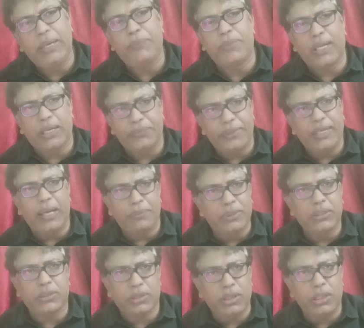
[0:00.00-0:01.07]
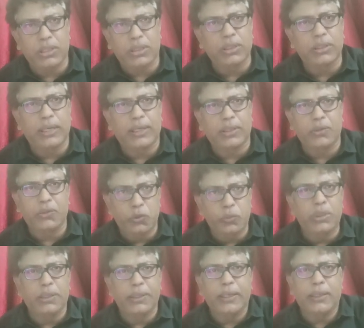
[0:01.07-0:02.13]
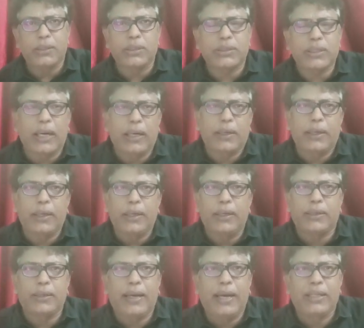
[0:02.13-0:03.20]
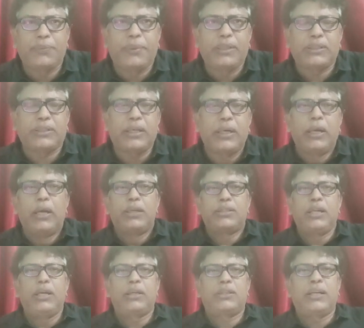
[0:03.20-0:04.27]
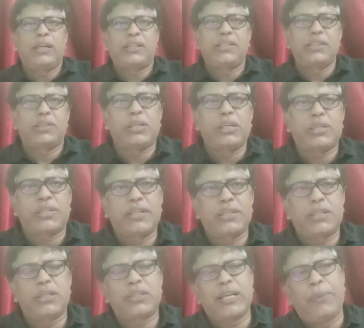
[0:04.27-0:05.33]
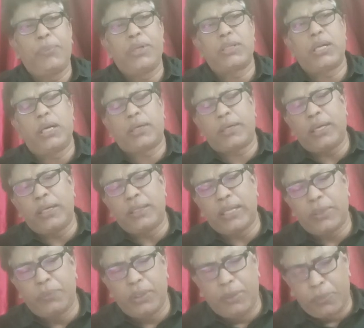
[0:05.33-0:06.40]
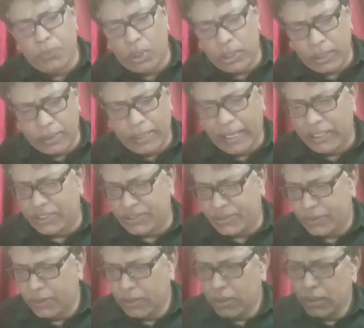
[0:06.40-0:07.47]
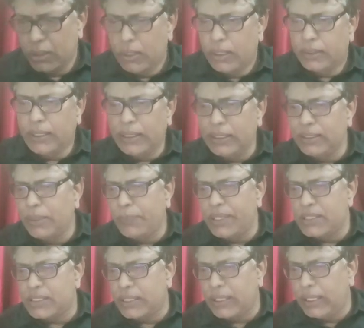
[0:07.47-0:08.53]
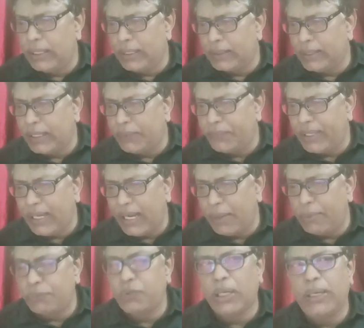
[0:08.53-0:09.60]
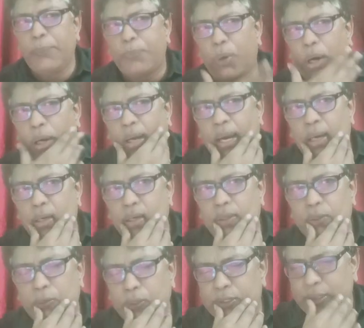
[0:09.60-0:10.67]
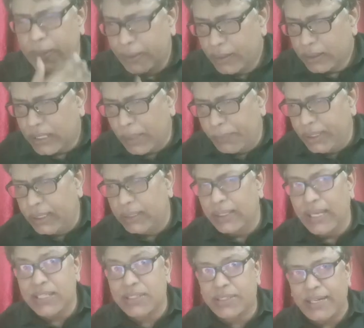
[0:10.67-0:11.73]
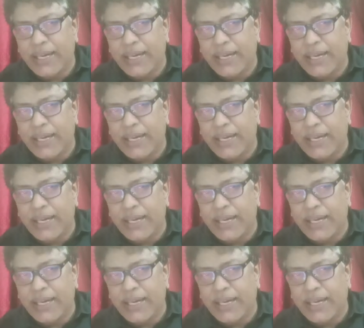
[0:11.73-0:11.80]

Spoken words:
that we have discussed, that you will read this article. It has been selected, 60 stations have been selected and they will be modernized. That is the basically. Then we have one important news coming in the state